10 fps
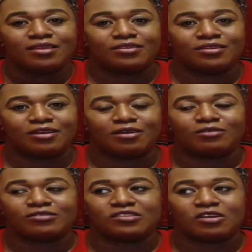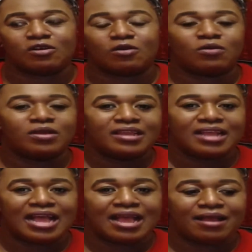so
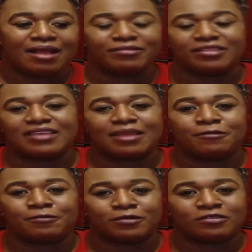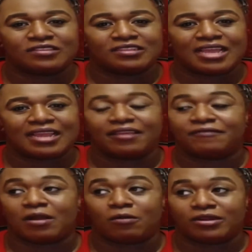I'm the type of person, like,
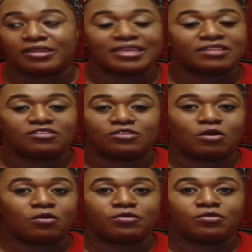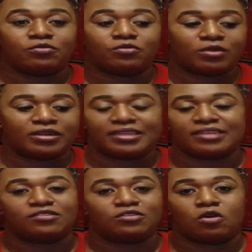if I want to get to know you, you want to
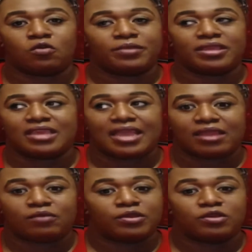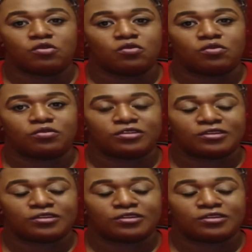get to know me, hey, we cool,